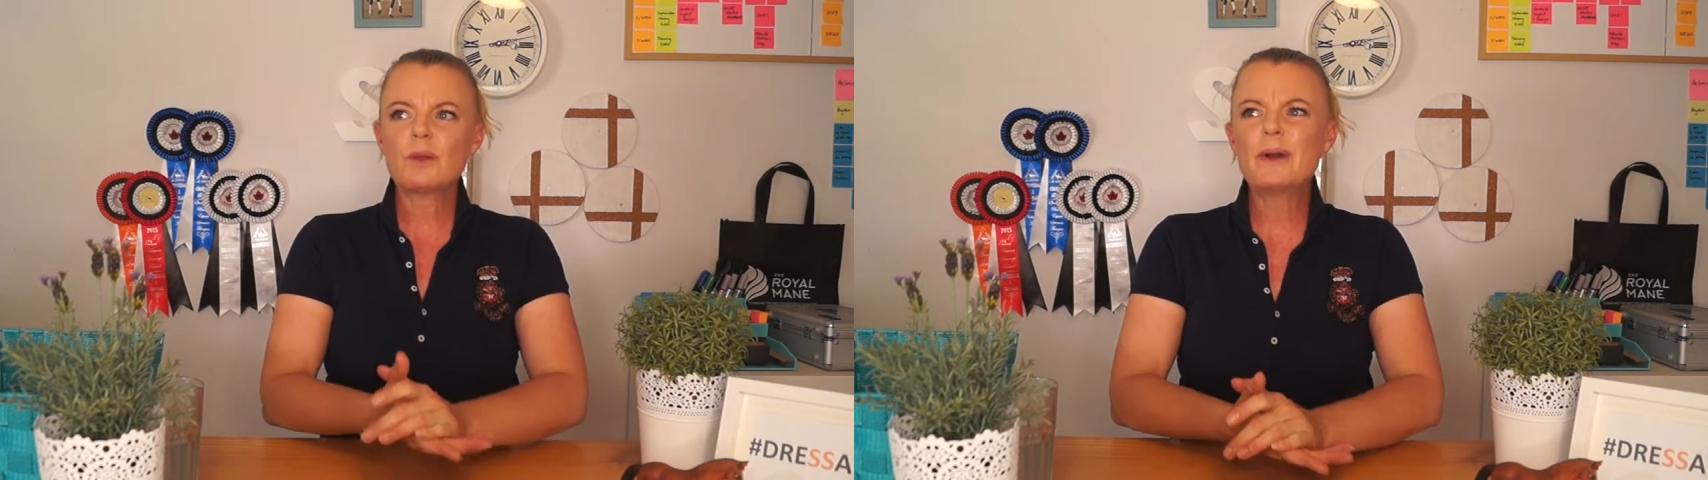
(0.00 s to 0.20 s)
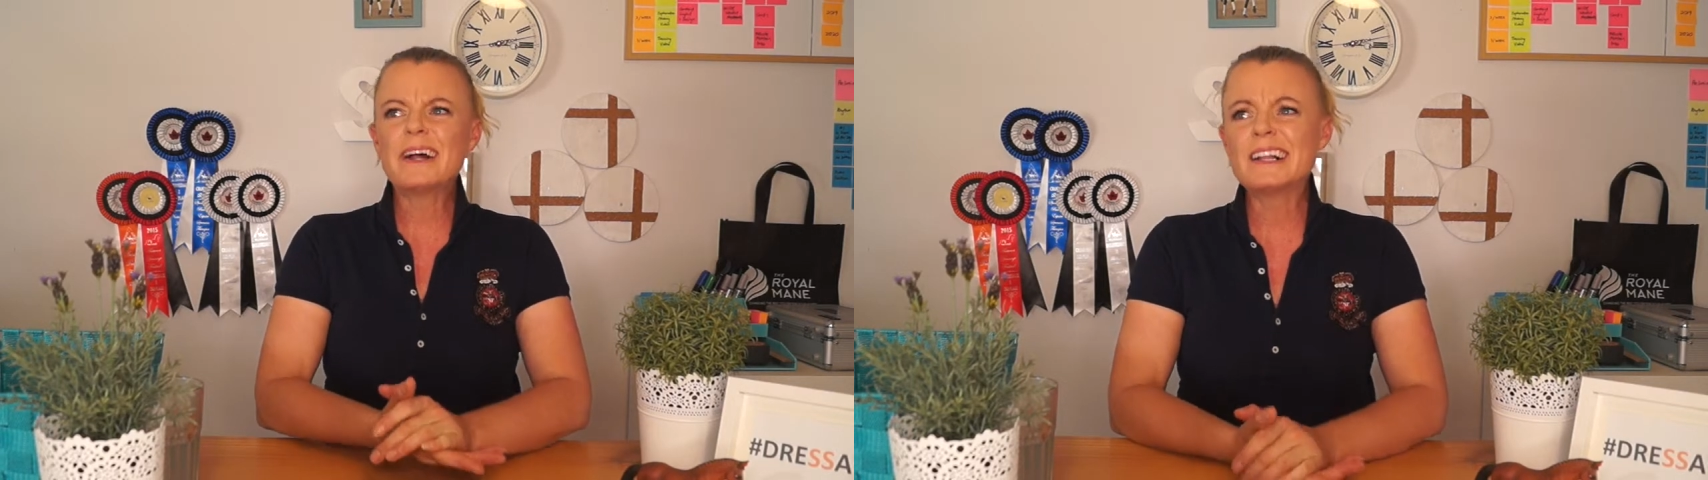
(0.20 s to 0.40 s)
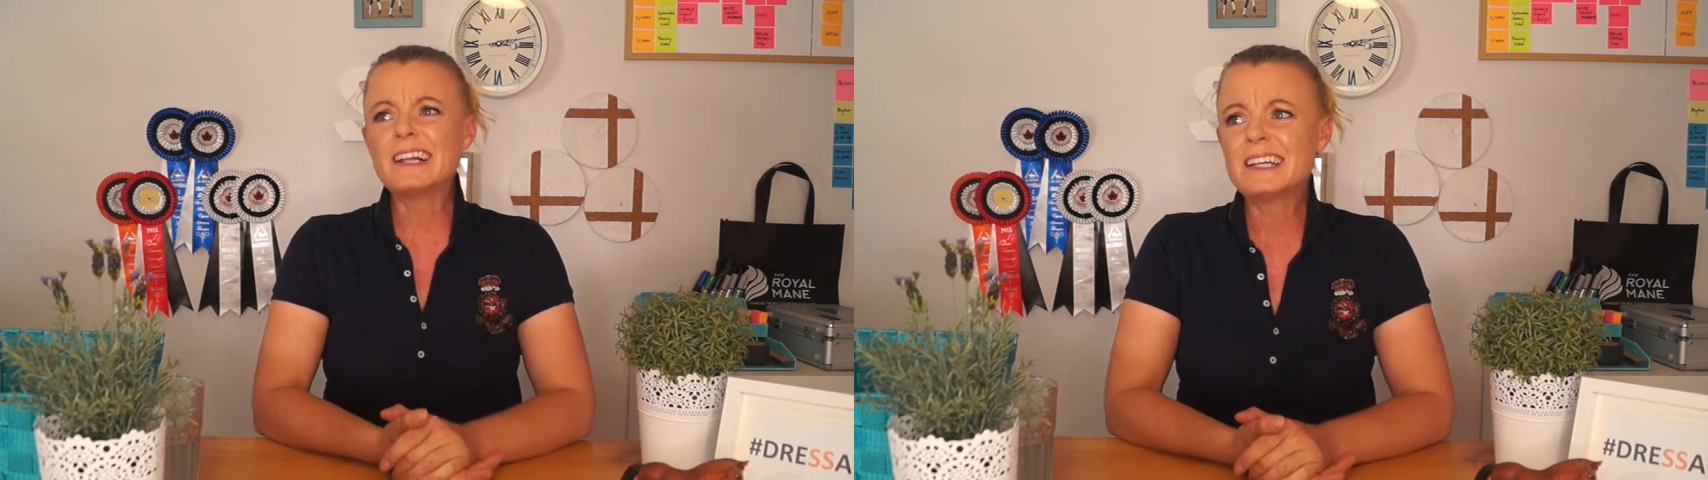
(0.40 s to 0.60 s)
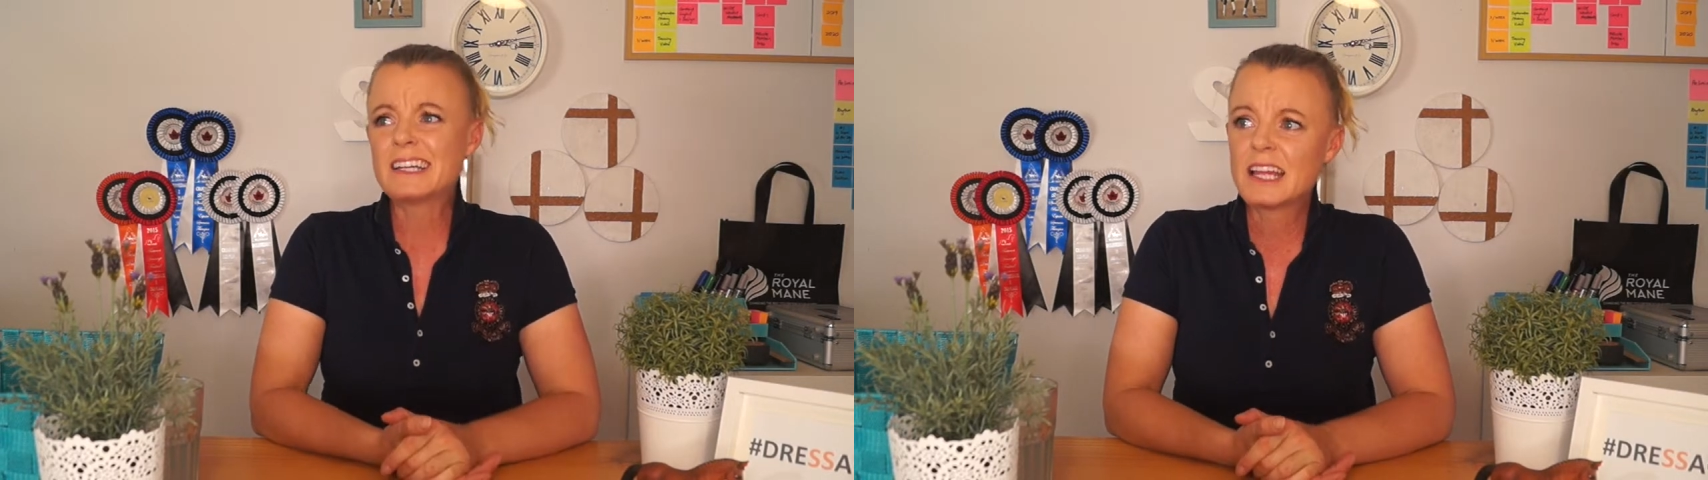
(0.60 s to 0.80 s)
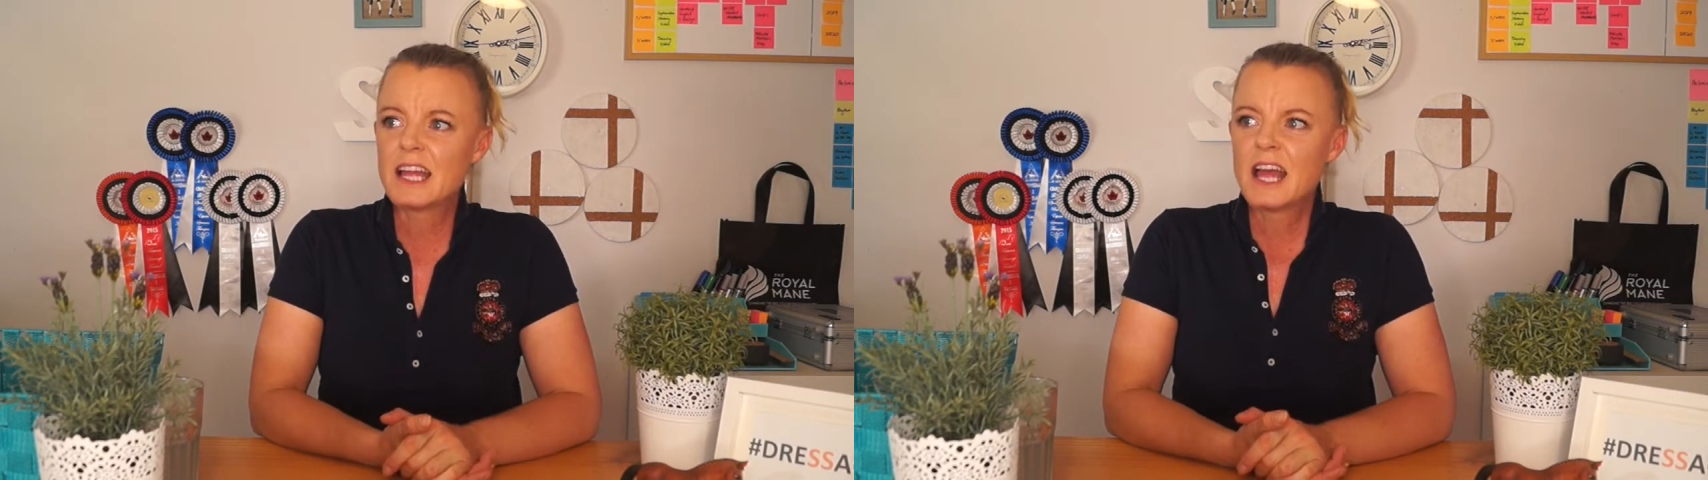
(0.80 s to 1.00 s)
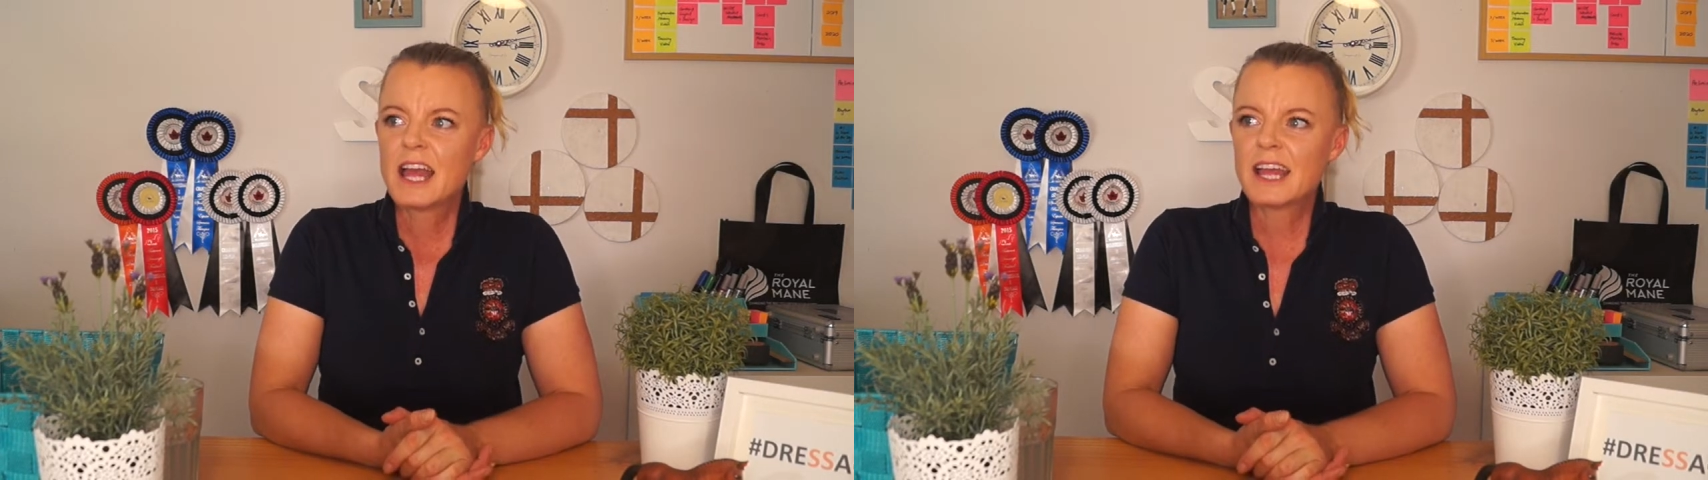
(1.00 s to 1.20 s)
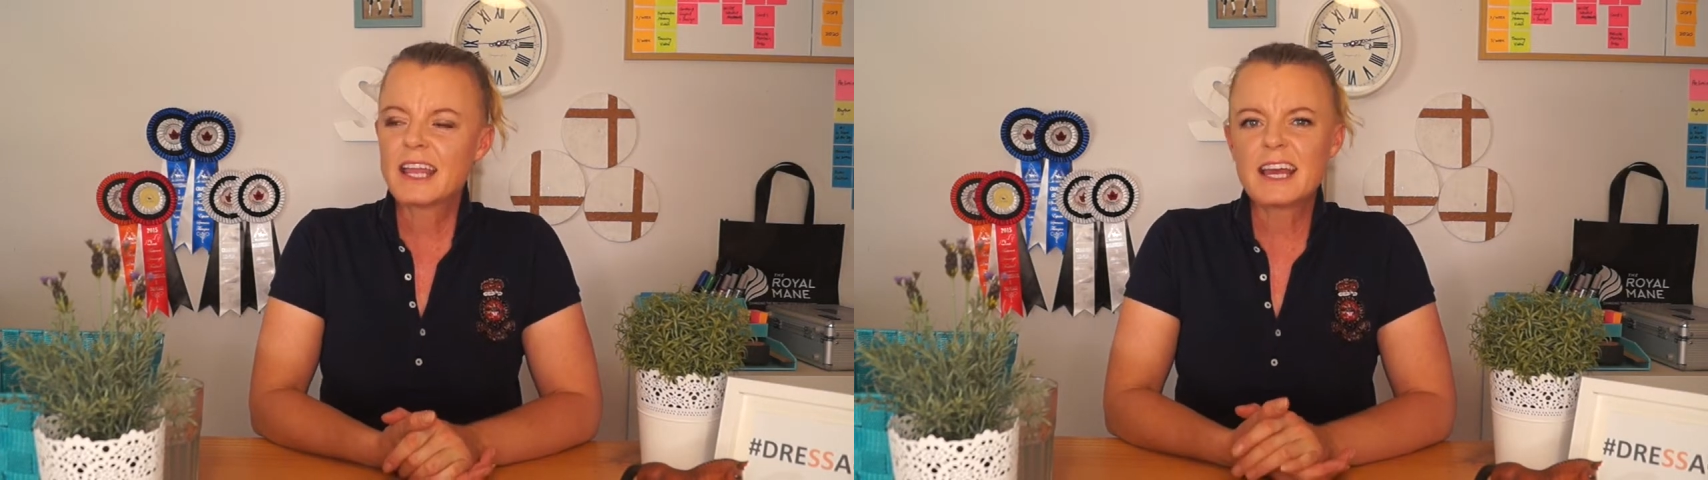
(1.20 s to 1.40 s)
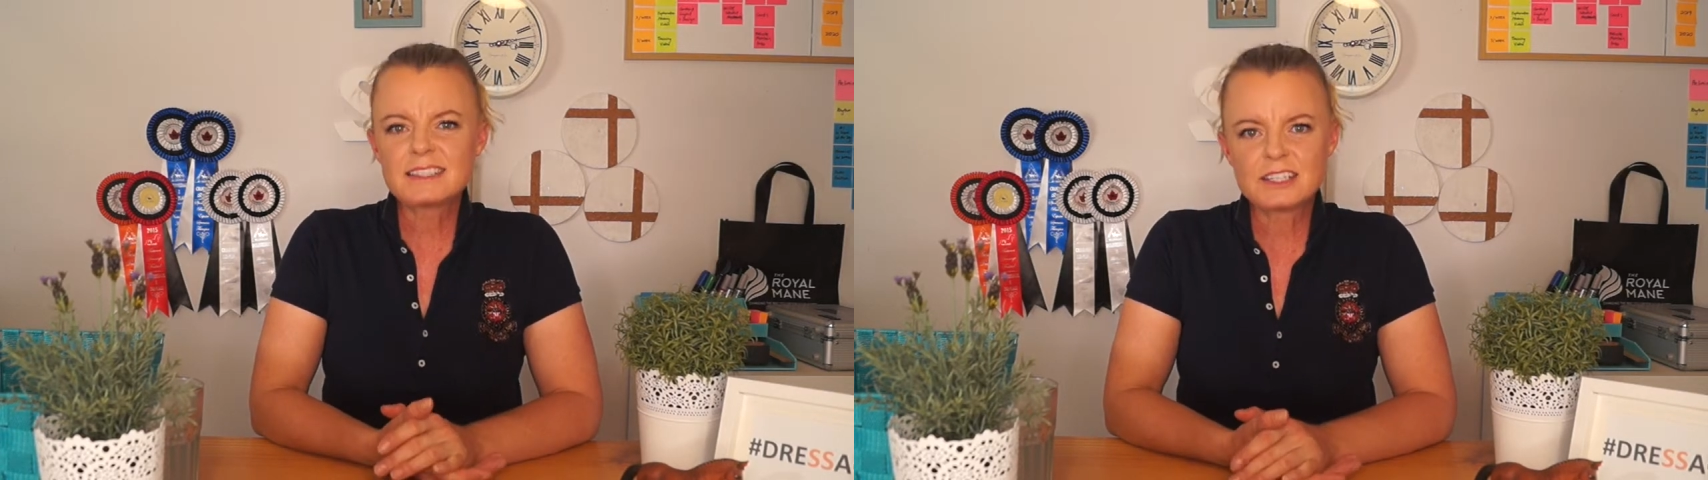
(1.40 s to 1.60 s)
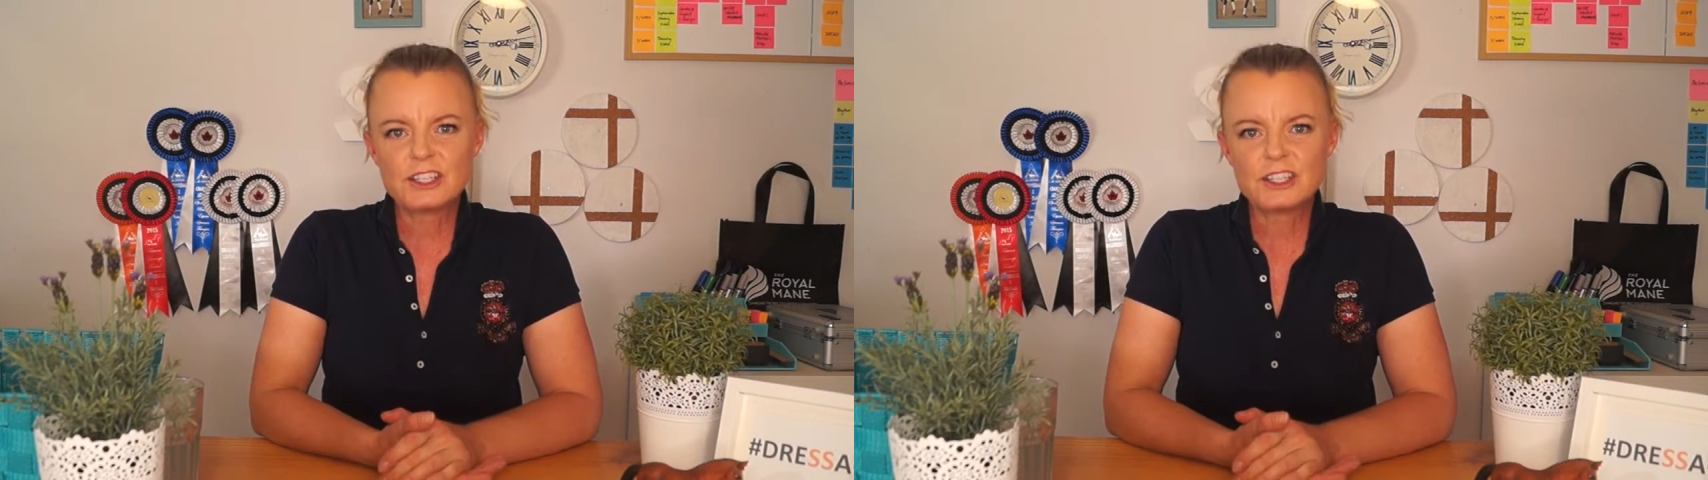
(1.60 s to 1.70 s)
Well, yes